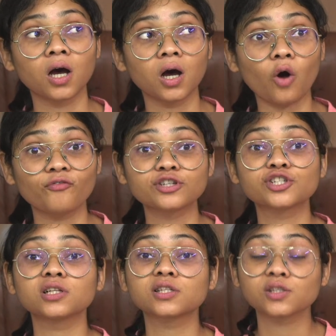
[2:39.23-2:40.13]

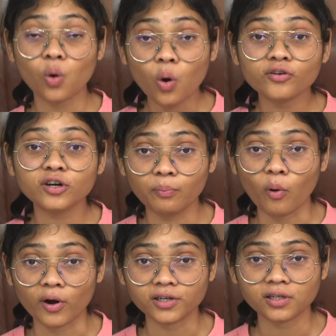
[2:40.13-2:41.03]
official score
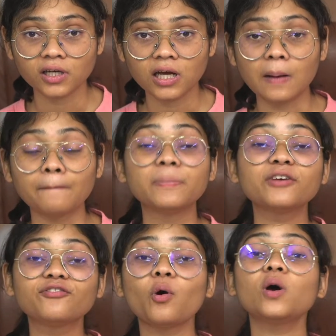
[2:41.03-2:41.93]
report.
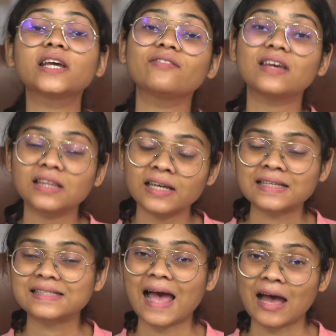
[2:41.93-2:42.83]
Before giving the
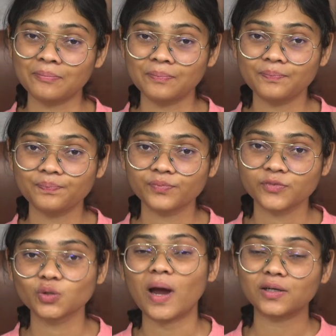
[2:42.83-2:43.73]
exam,
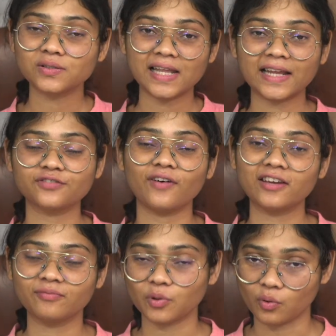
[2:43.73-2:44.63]
you had to select
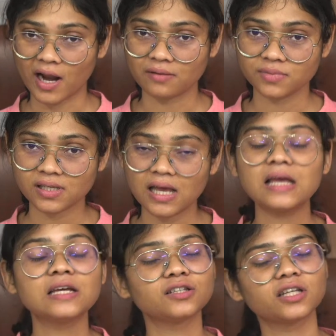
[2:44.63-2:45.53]
5 programs.
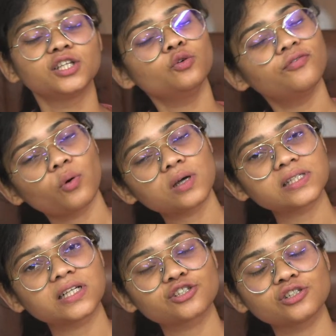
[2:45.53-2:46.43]
The new Focus
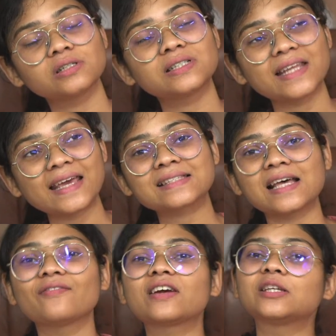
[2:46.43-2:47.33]
Edition takes
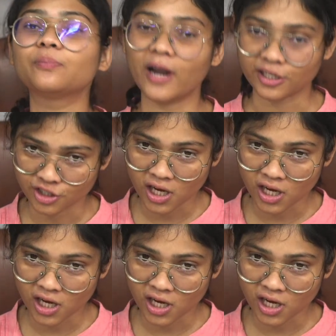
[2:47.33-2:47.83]
away the pressure